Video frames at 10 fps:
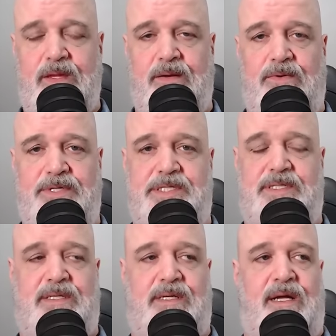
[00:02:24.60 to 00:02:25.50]
which
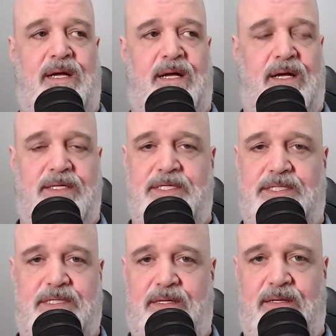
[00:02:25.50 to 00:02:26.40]
isn't
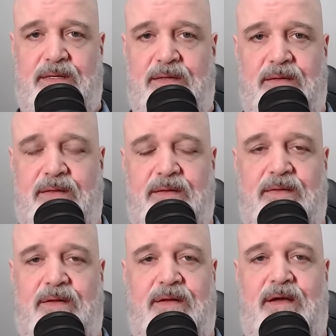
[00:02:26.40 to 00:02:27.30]
just
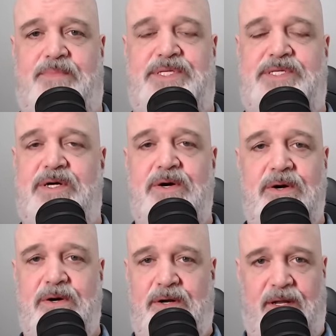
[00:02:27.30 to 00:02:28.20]

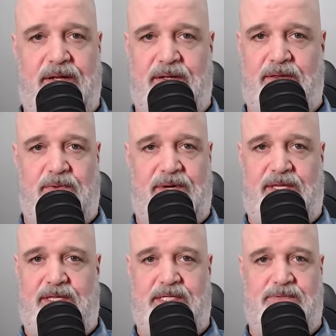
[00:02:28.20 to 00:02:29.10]
absurd the way
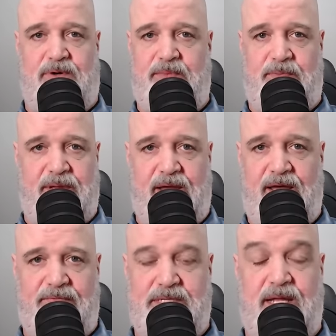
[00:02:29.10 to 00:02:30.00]
that this woman
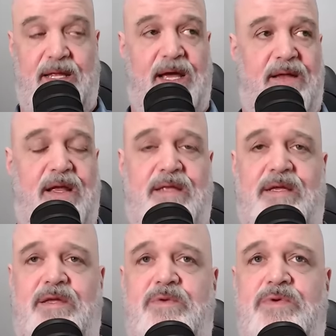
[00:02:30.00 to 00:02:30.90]
behaves. And
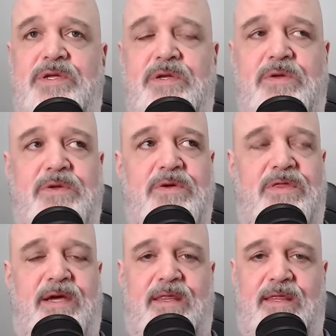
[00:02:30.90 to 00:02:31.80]
you, when you
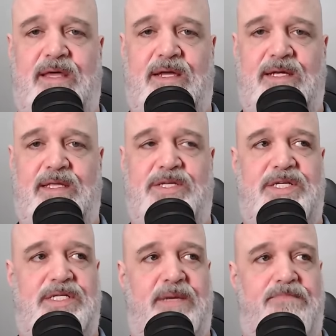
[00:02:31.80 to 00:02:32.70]
think of the idea that
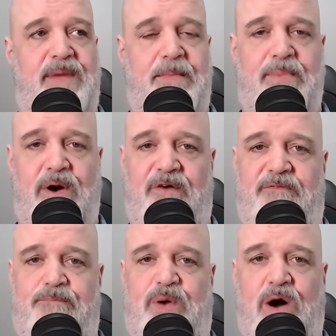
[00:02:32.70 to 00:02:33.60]
she's a member of
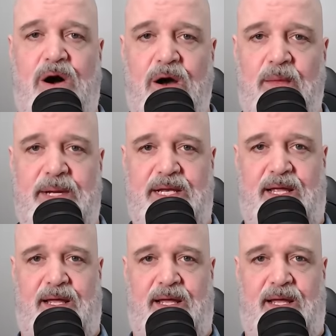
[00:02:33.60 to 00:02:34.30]
parliament,